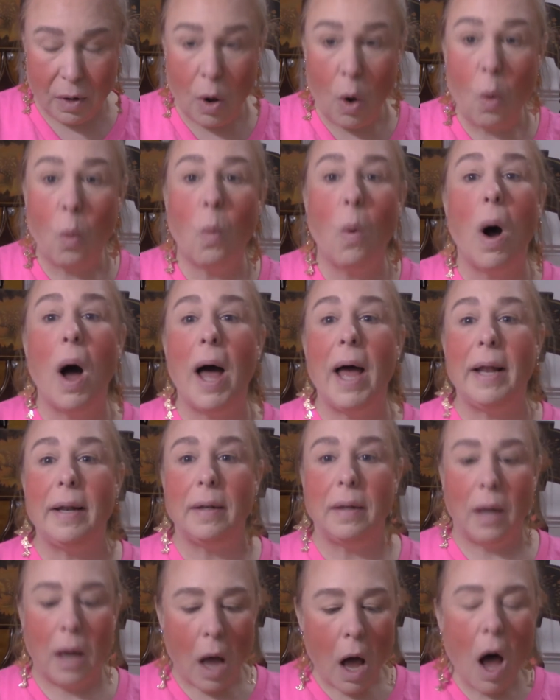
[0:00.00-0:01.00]
One.
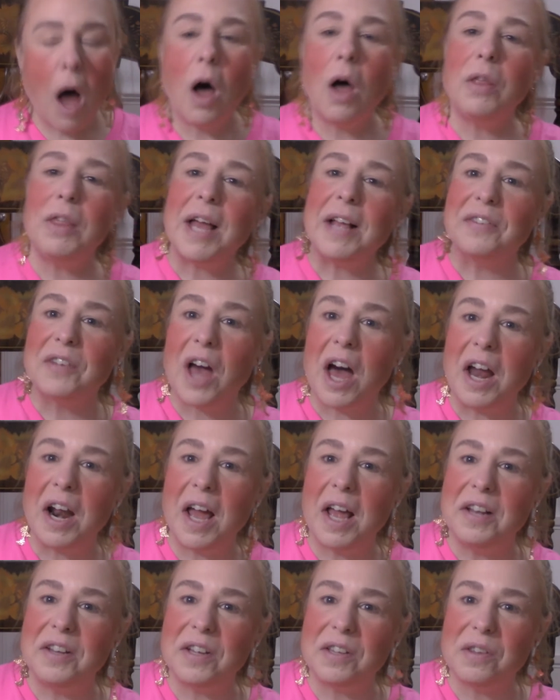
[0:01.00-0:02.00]
Oh, that's
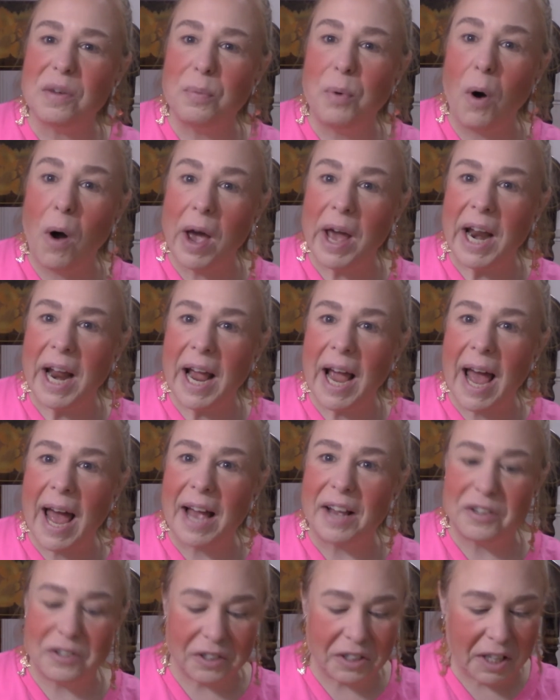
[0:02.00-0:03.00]
kind of disappointing
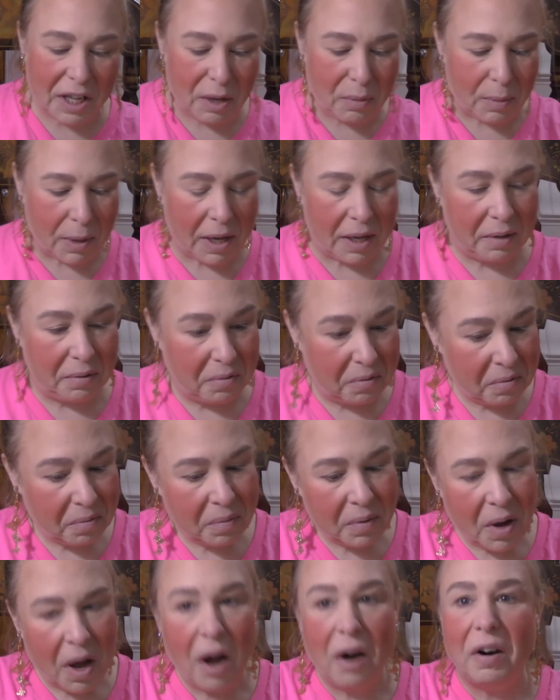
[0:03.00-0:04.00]
actually, but
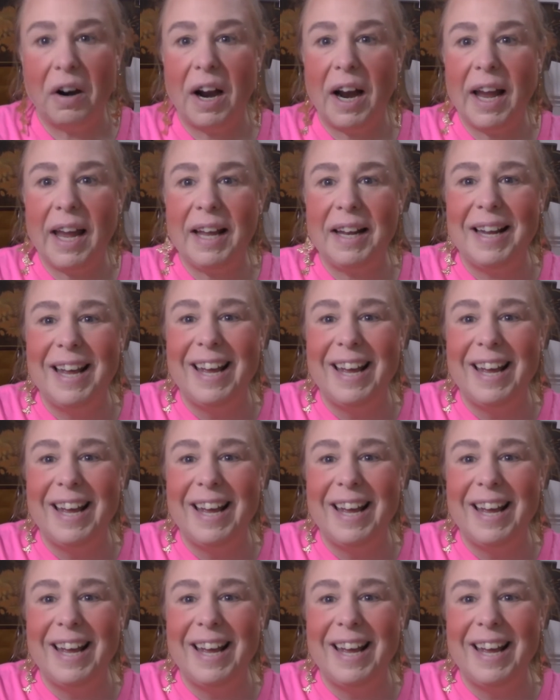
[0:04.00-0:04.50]
all right.